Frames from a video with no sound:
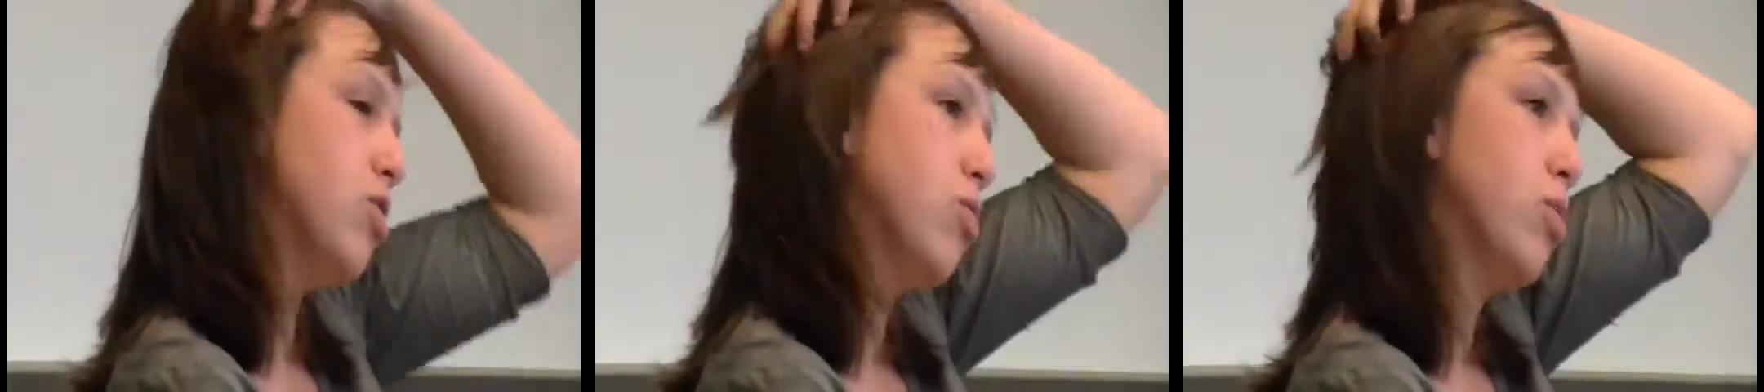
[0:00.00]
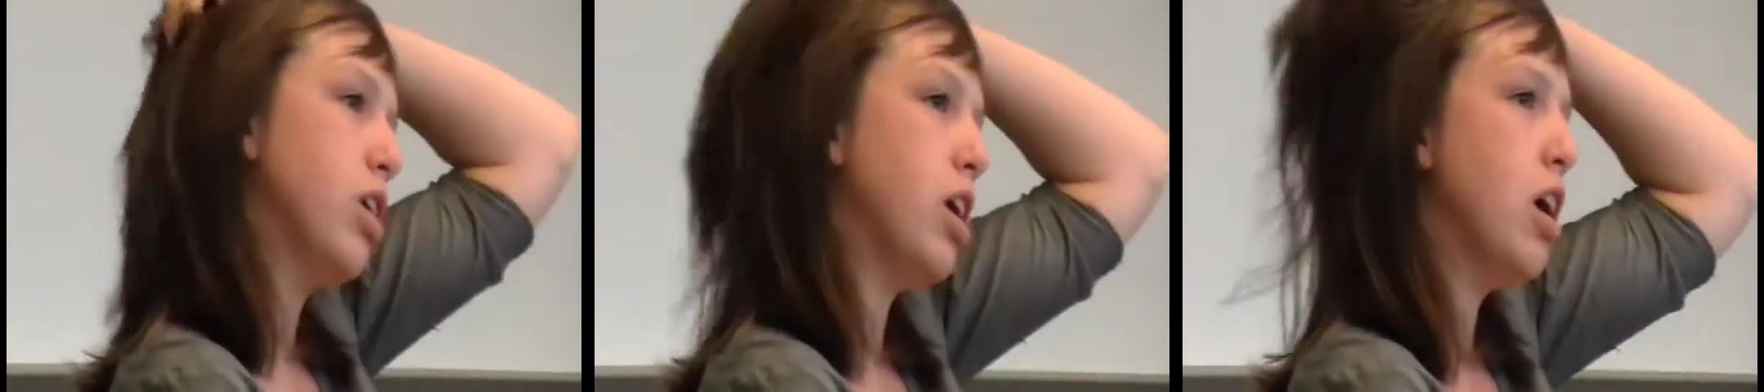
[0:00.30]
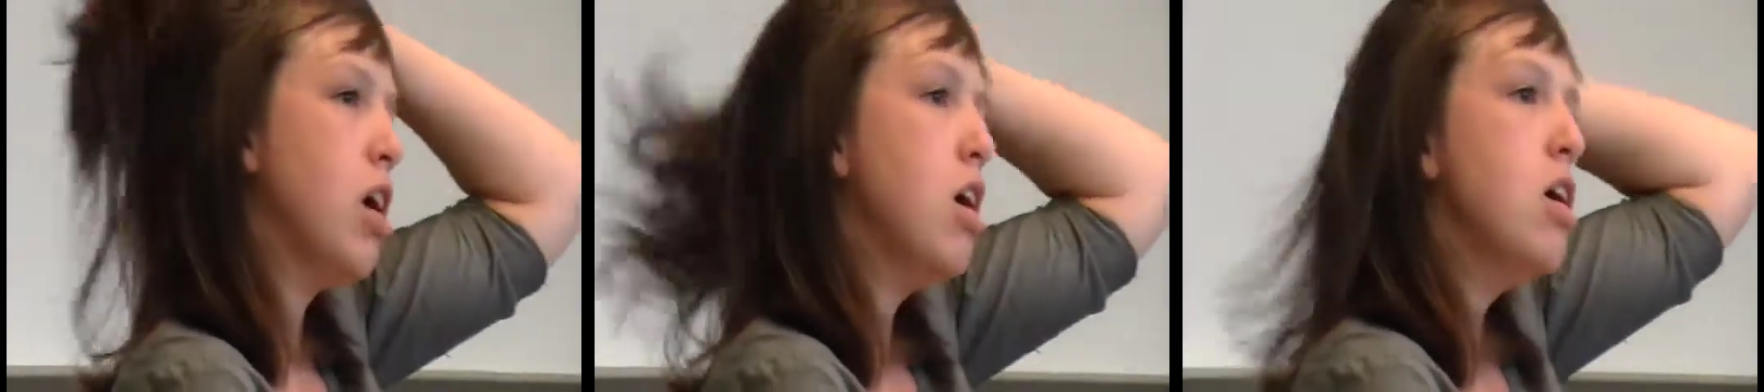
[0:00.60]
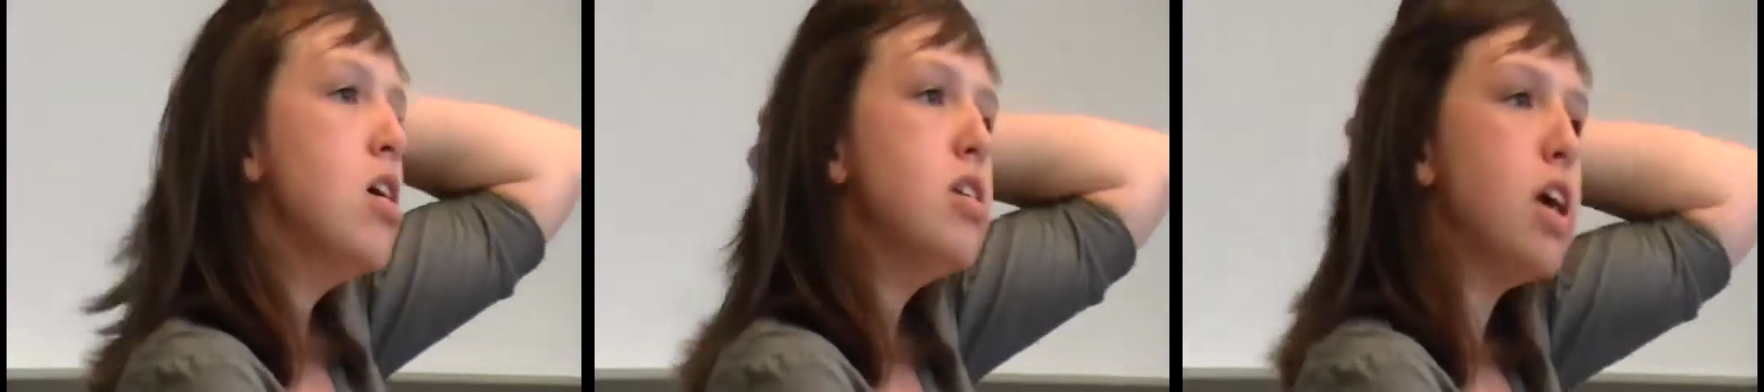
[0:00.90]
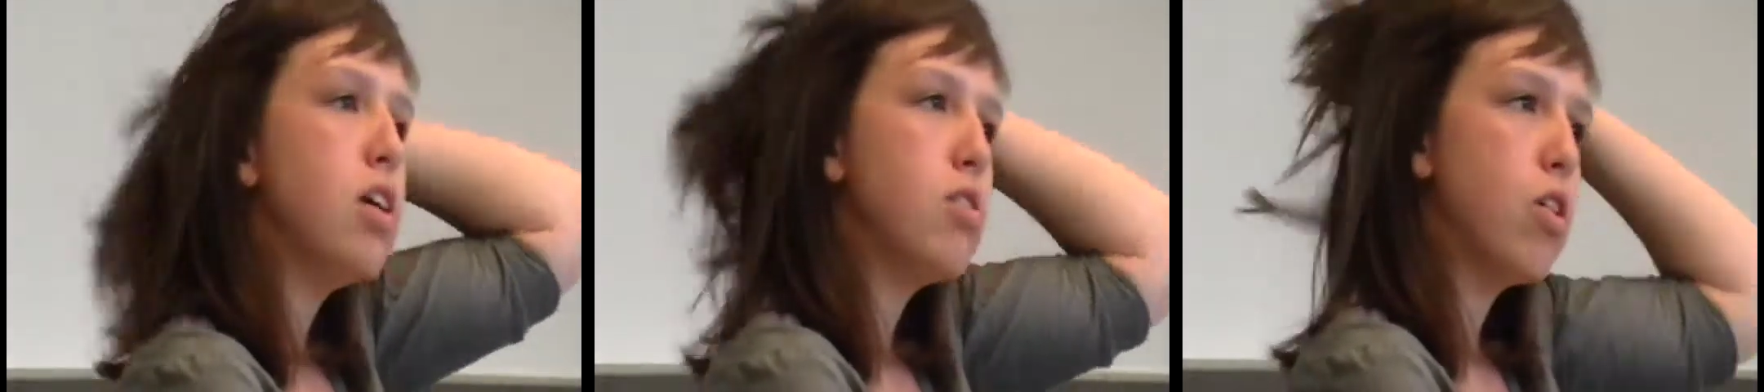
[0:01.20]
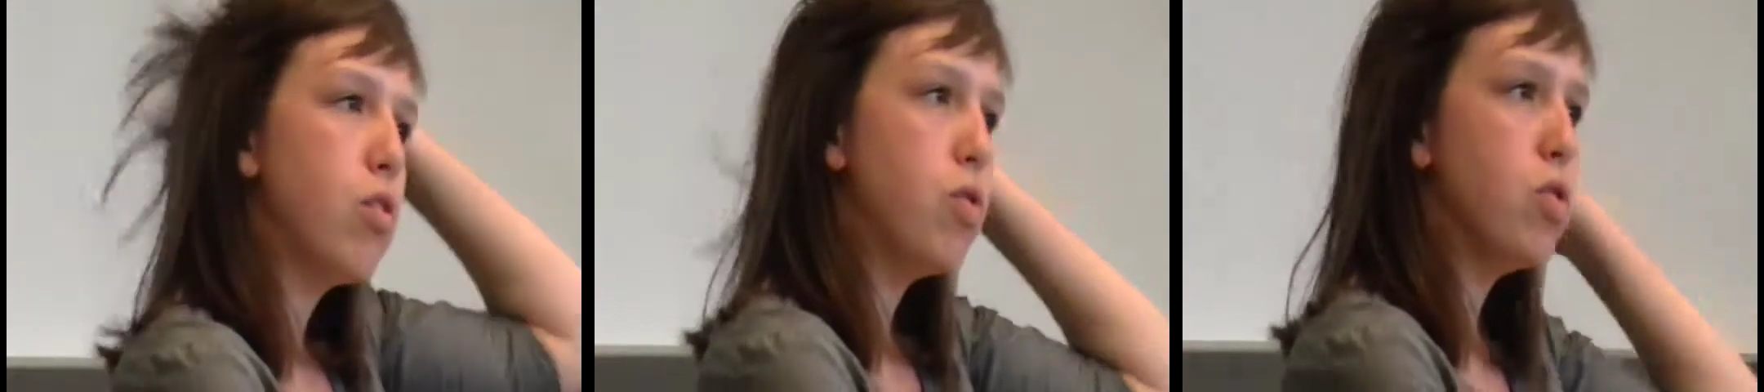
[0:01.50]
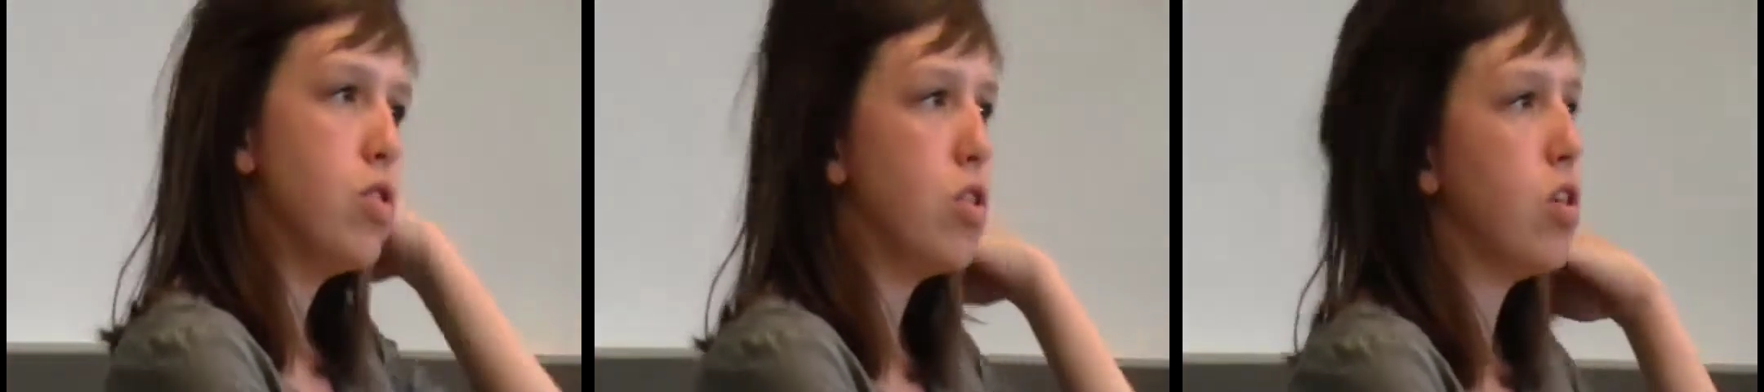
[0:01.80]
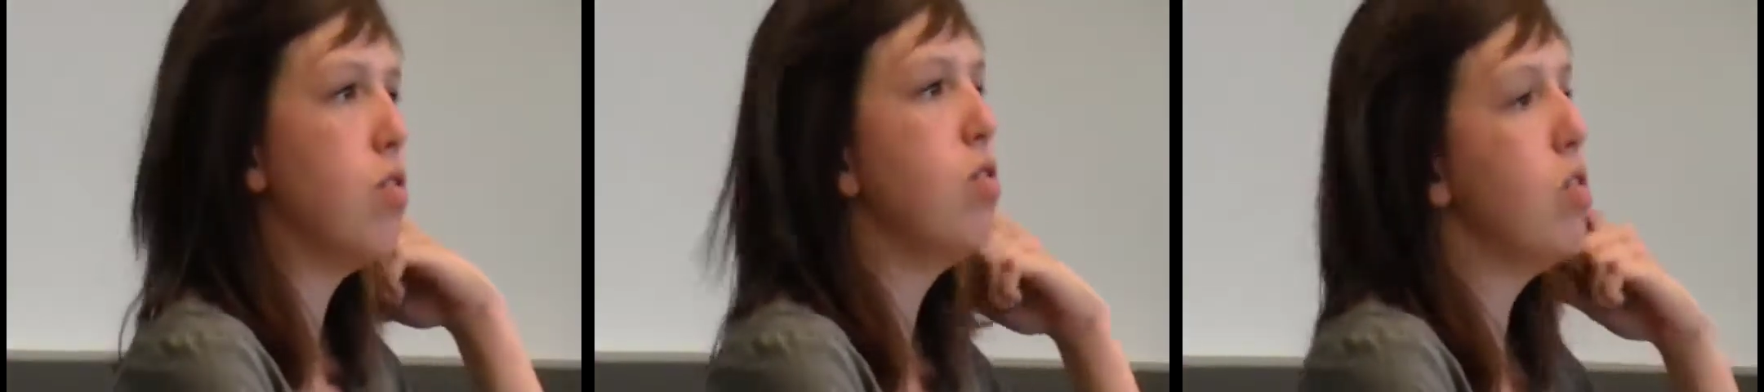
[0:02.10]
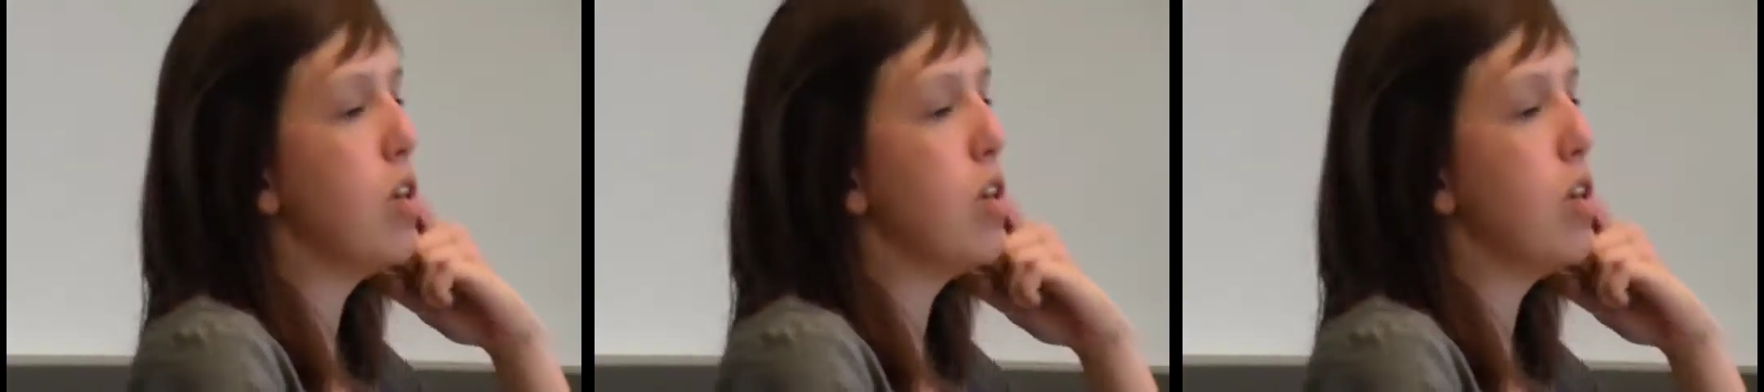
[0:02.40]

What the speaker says: to really take Slow Food's good,